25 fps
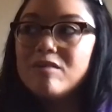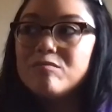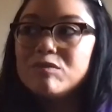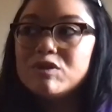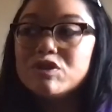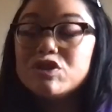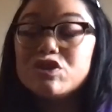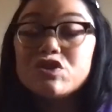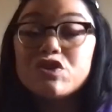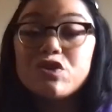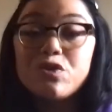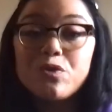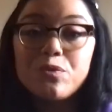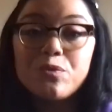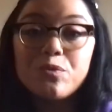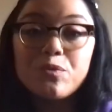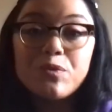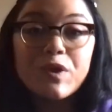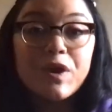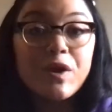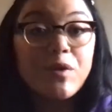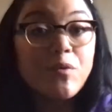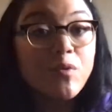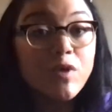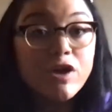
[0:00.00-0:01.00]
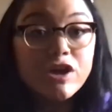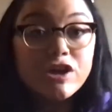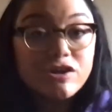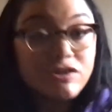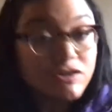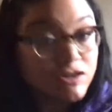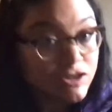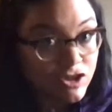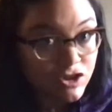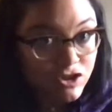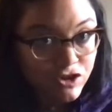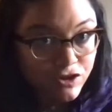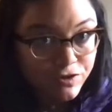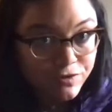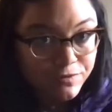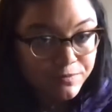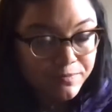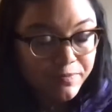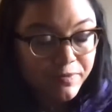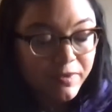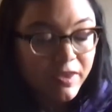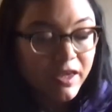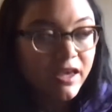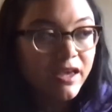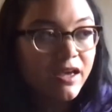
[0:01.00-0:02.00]
So what I want you to do,
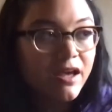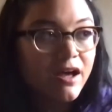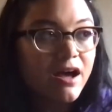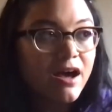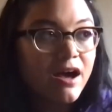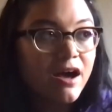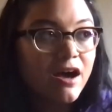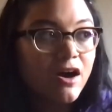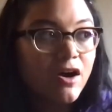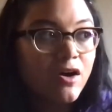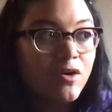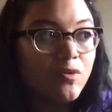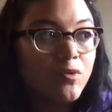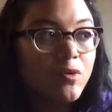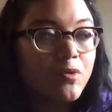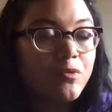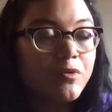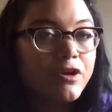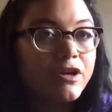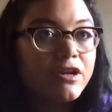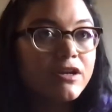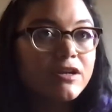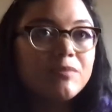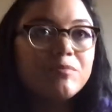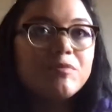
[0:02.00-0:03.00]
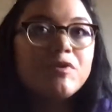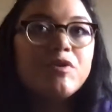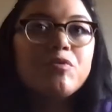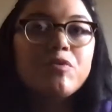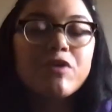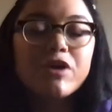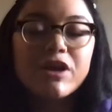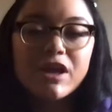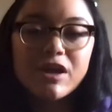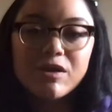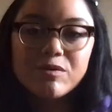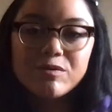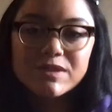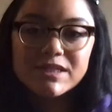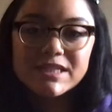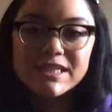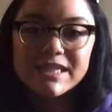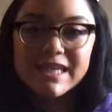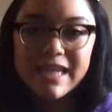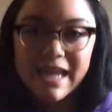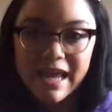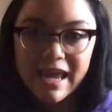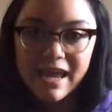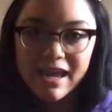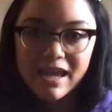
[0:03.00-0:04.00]
what we're going to be working with
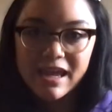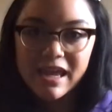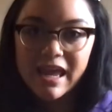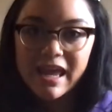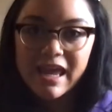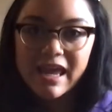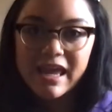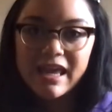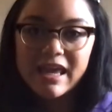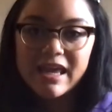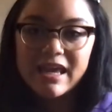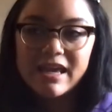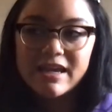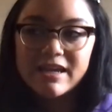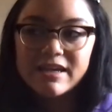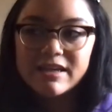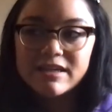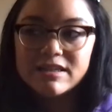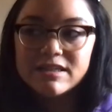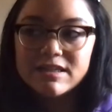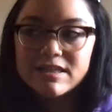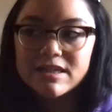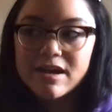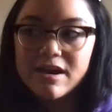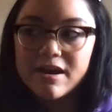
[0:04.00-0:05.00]
today is